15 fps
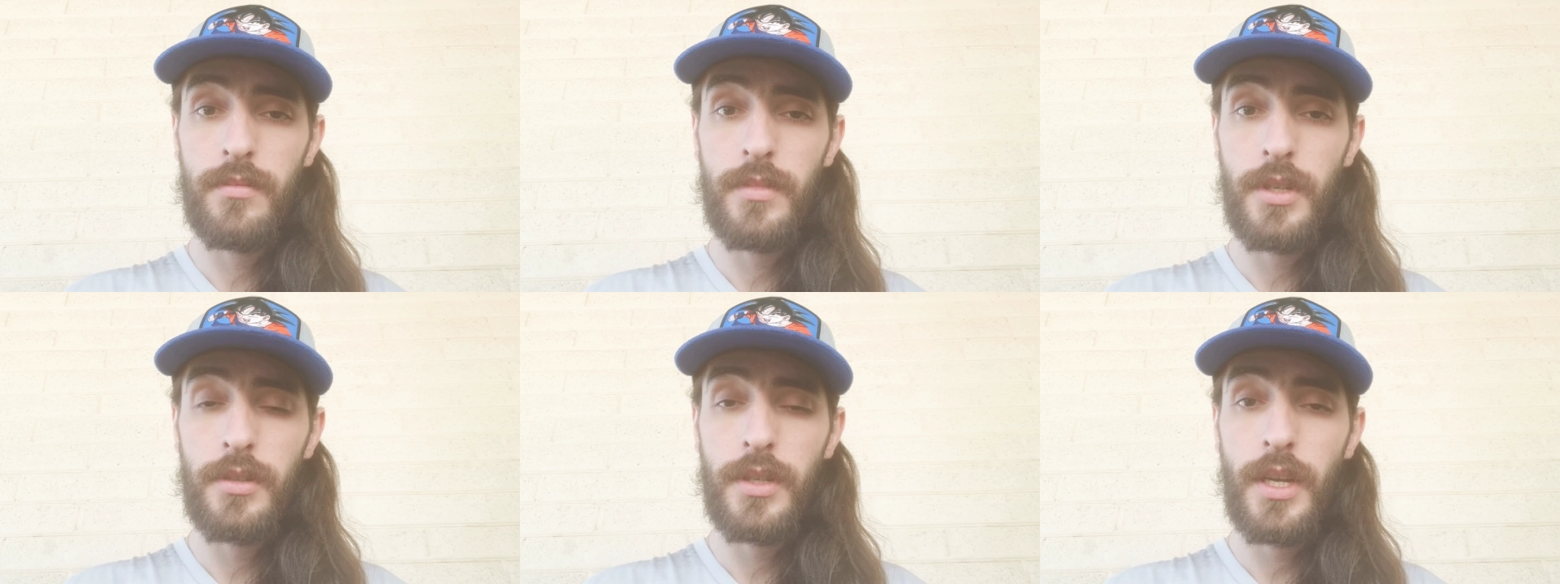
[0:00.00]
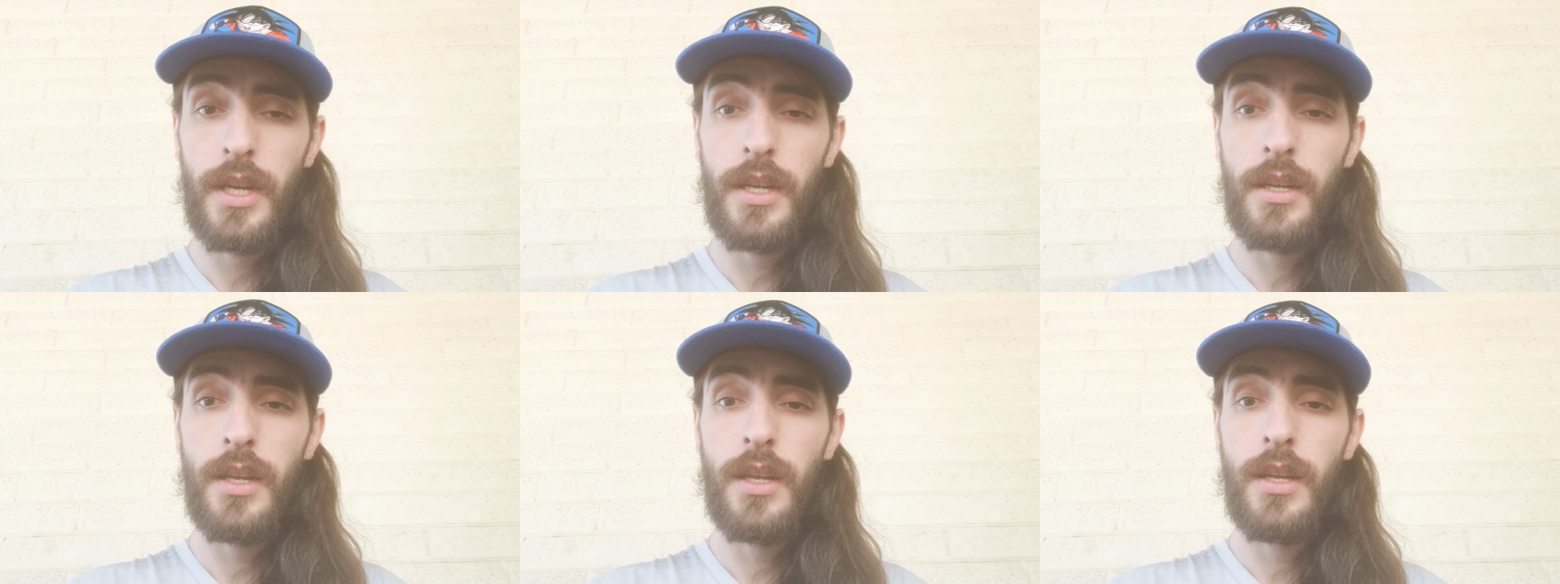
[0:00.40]

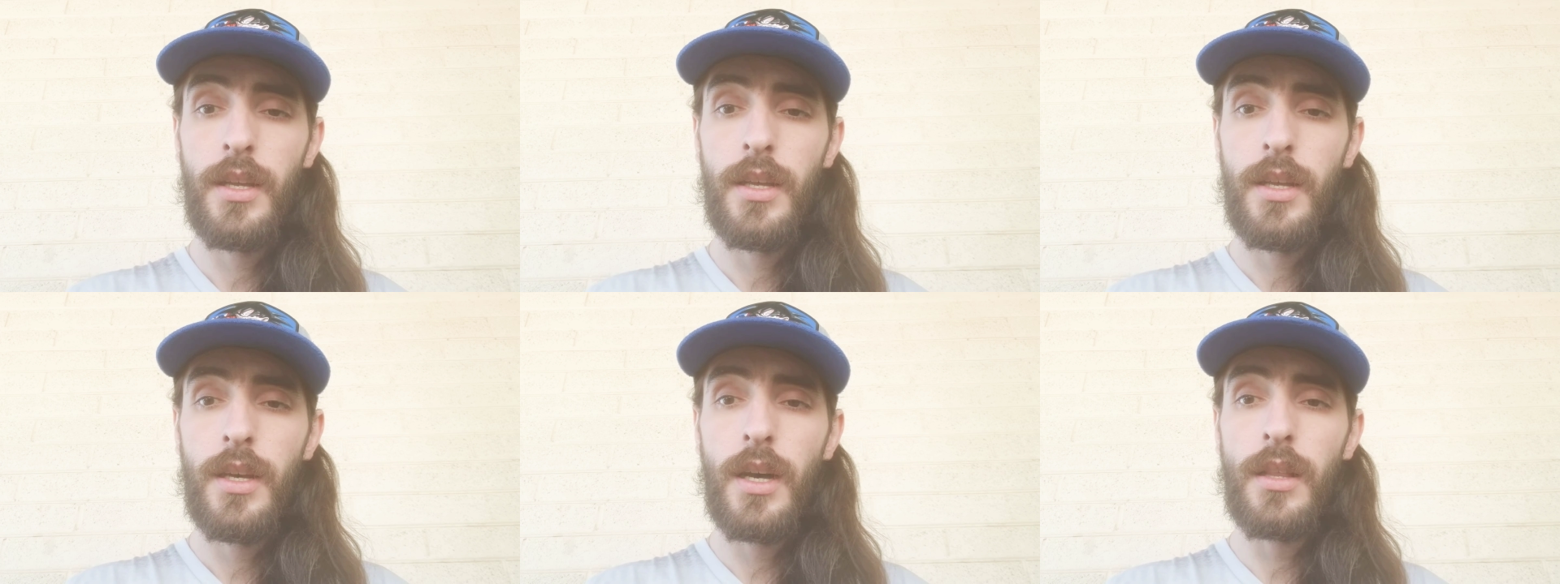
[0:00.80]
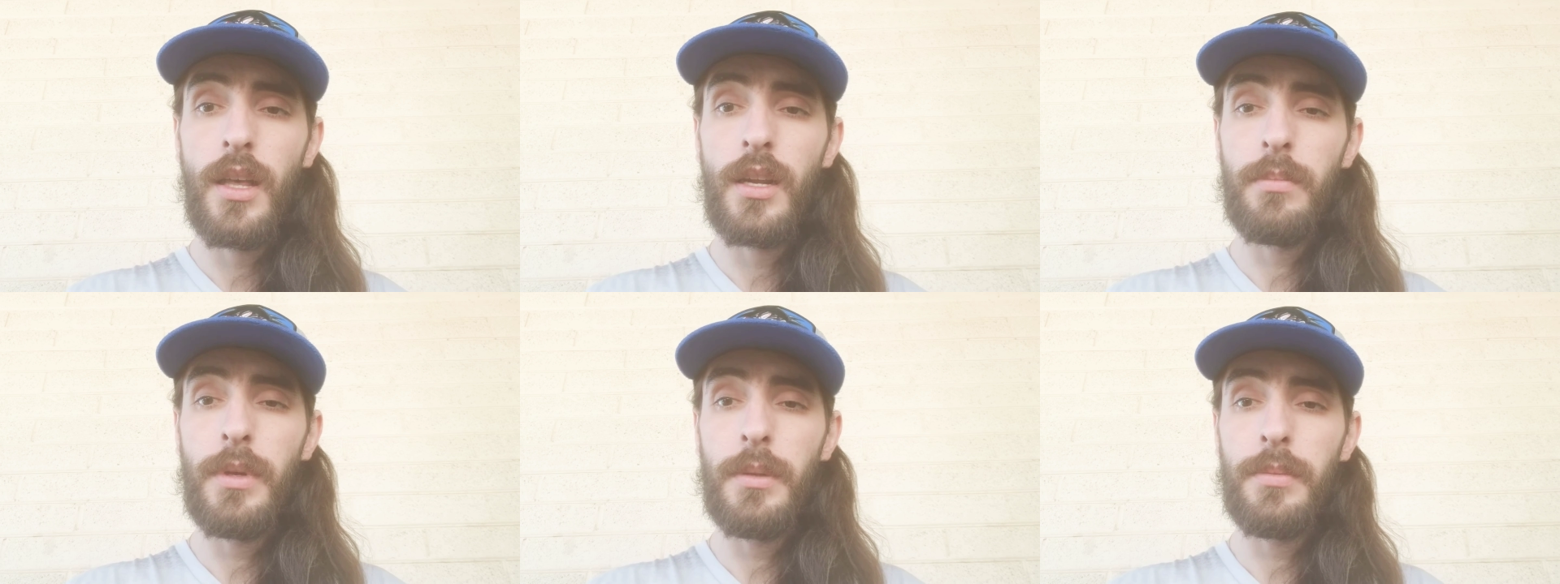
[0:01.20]
Okay, a lot
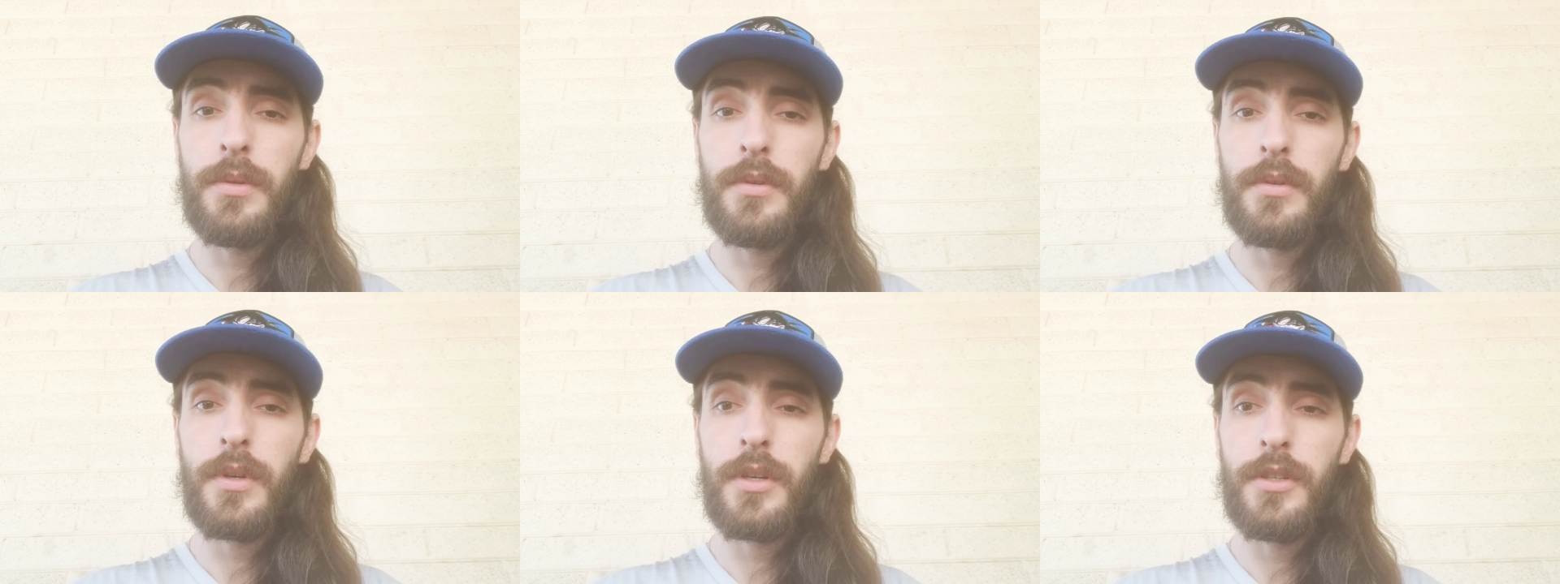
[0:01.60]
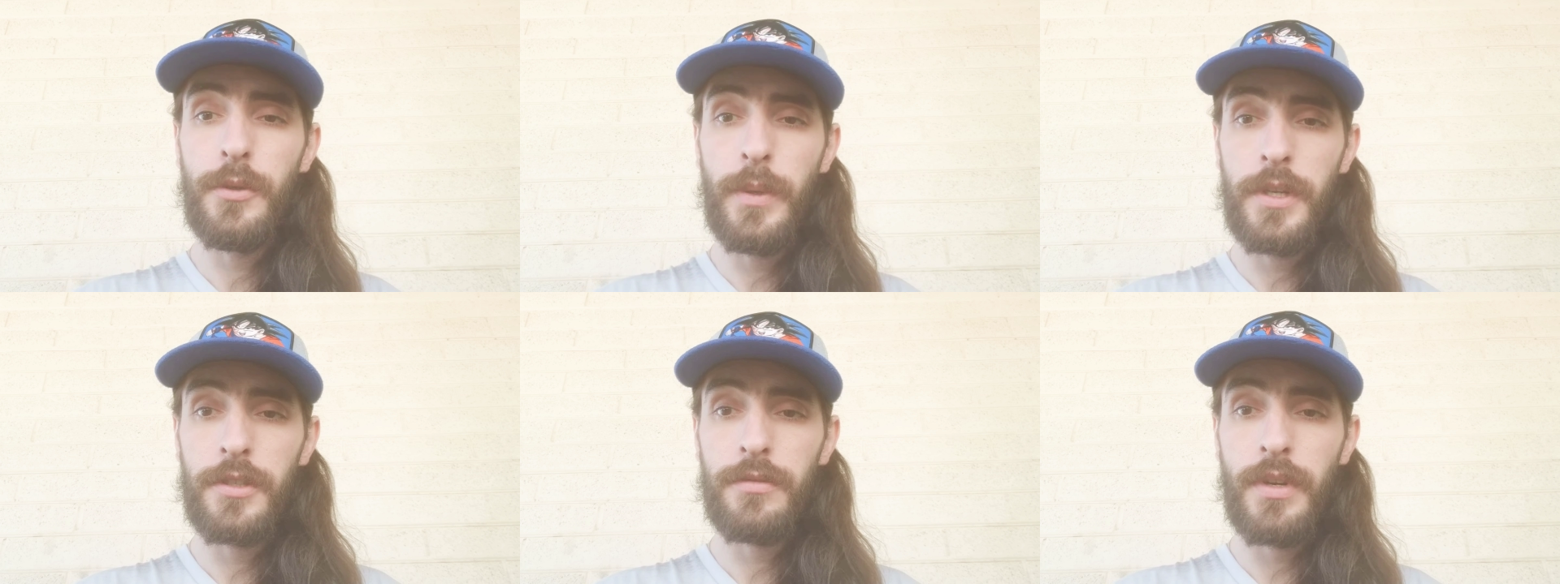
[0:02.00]
of people are
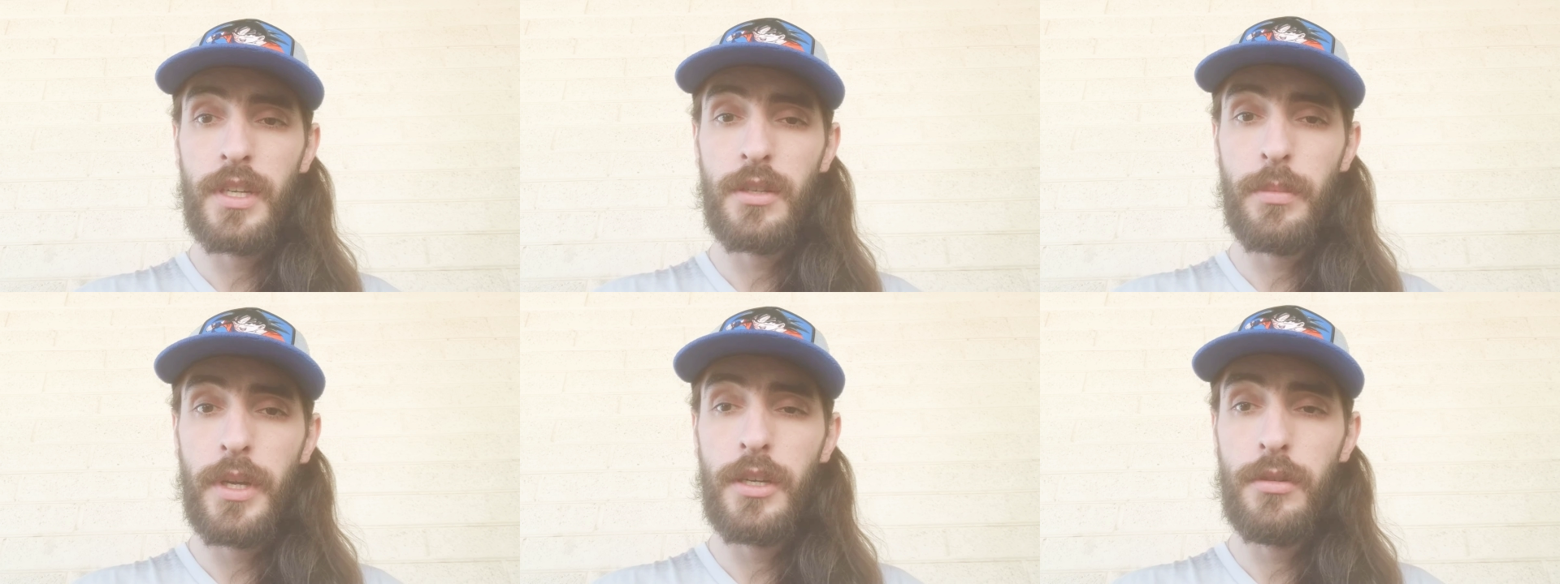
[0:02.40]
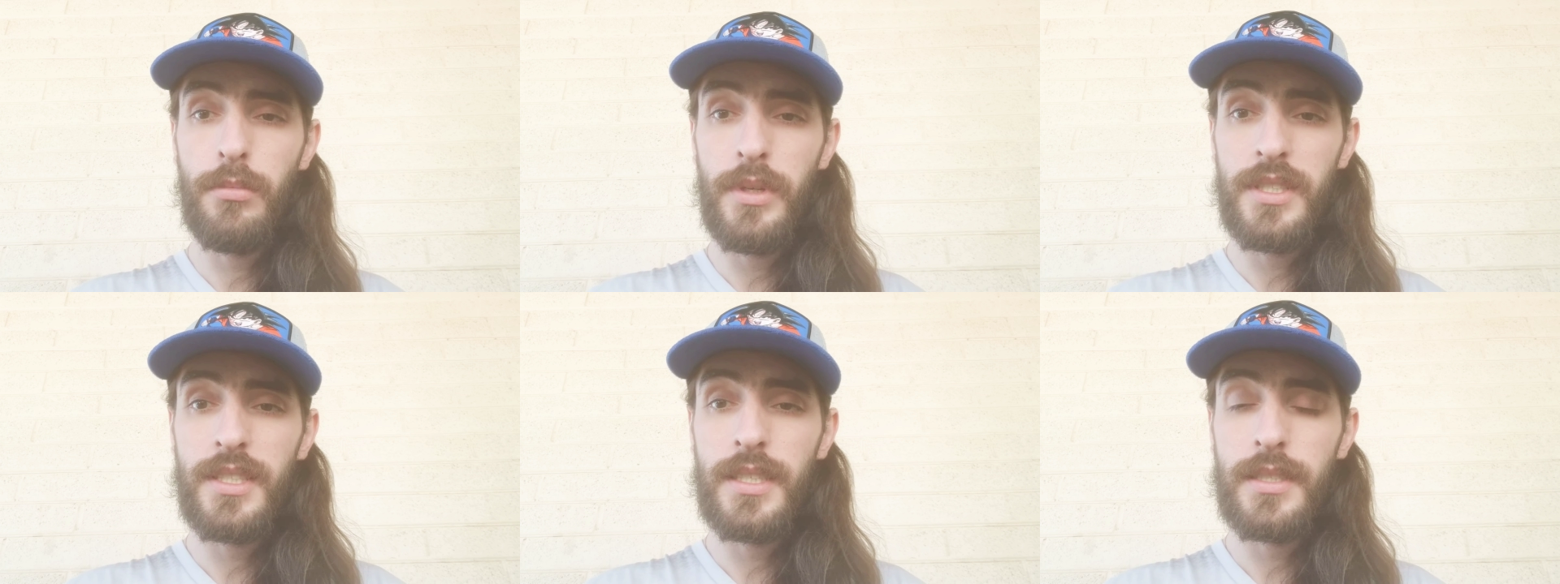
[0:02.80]
doing direct mail
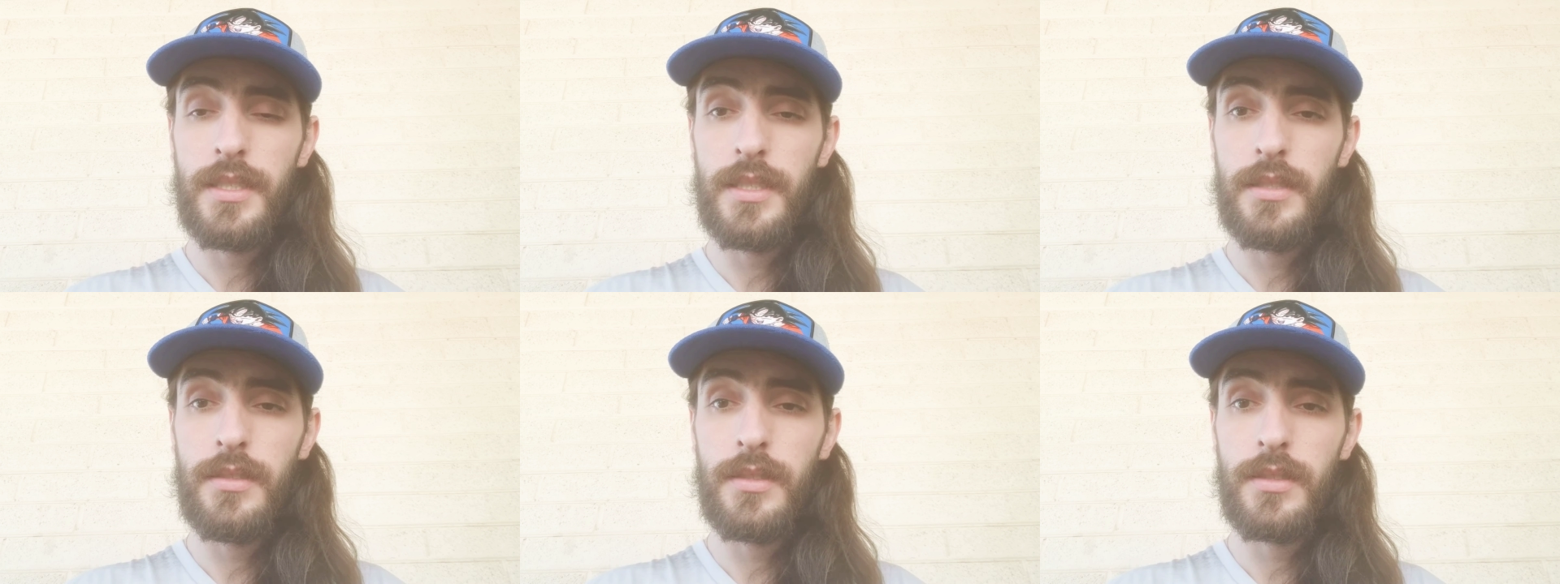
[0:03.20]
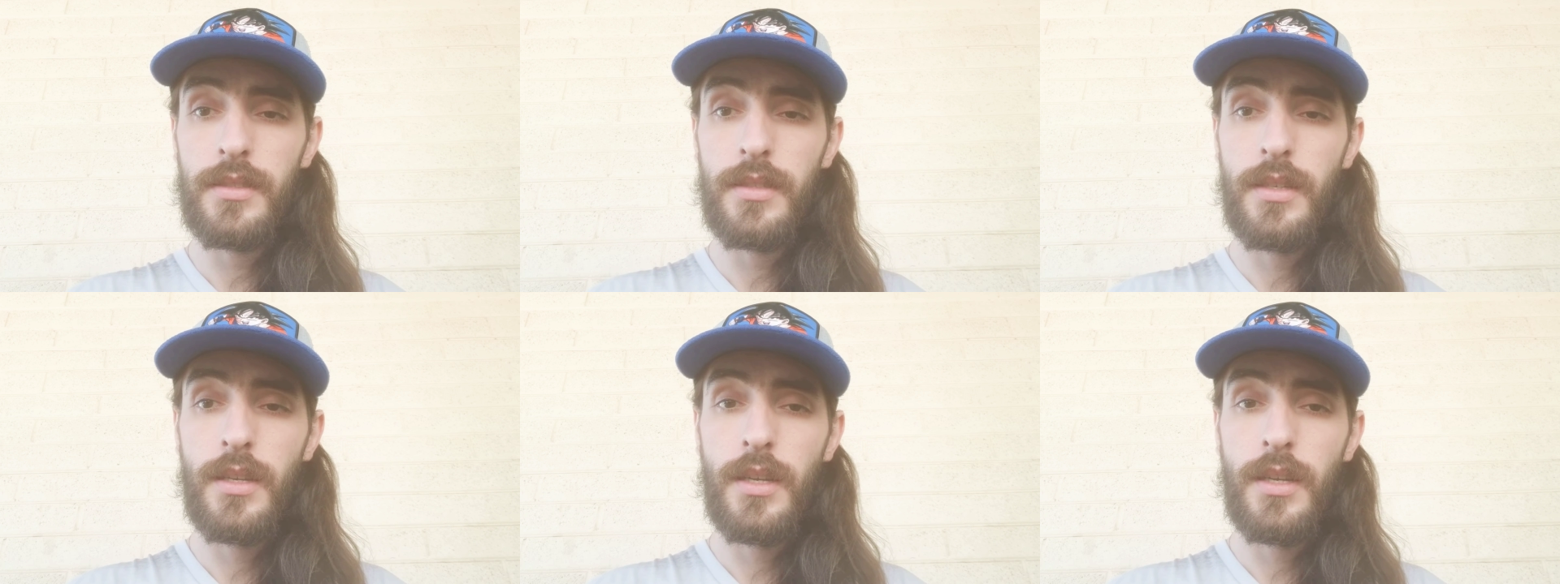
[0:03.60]
businesses,